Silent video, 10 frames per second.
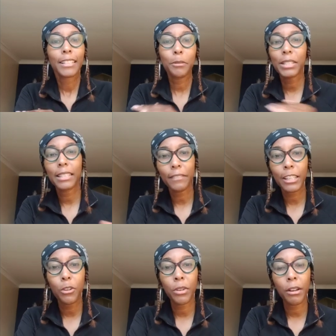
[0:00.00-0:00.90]
there was
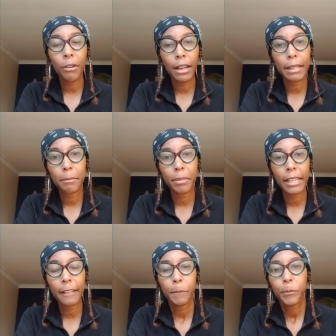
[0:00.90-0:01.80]
nothing going on,
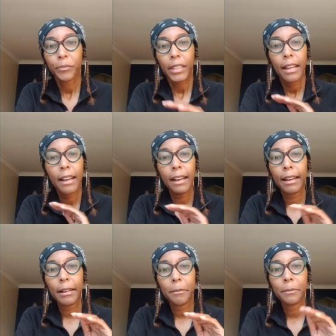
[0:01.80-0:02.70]
but
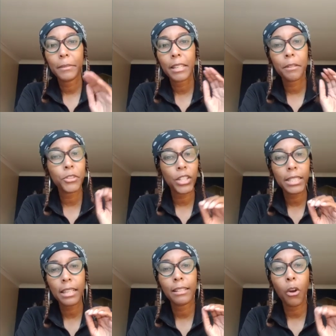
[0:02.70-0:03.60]
um, it was
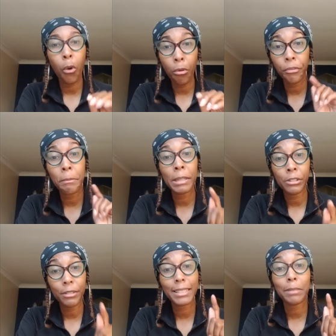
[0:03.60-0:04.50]
just an old
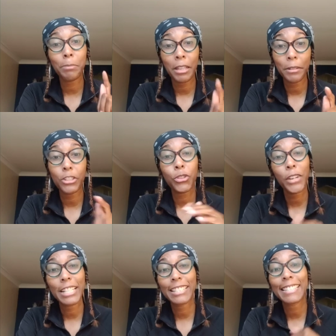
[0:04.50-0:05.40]
familiar spirit
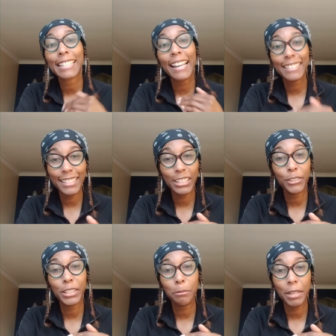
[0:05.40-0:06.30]
trying to attach
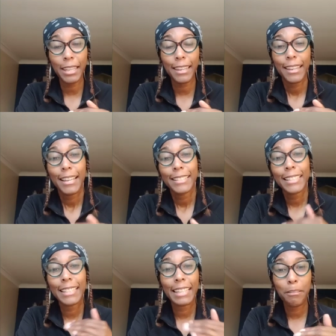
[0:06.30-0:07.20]
itself to me
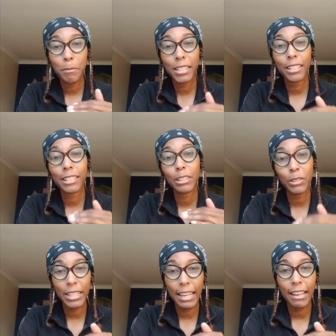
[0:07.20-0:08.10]
to get me to slow
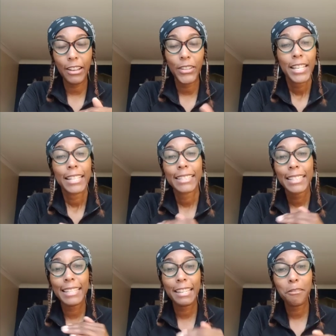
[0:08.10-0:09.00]
down
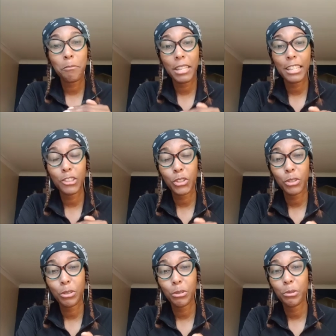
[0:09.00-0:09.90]
to get me
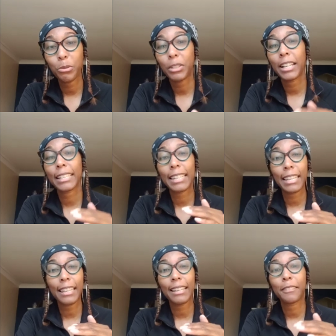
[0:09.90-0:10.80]
to,
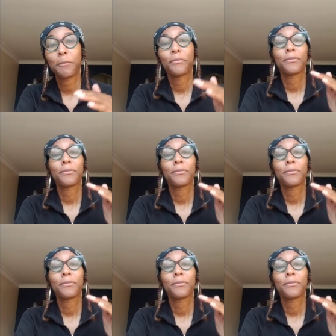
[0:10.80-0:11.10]
again,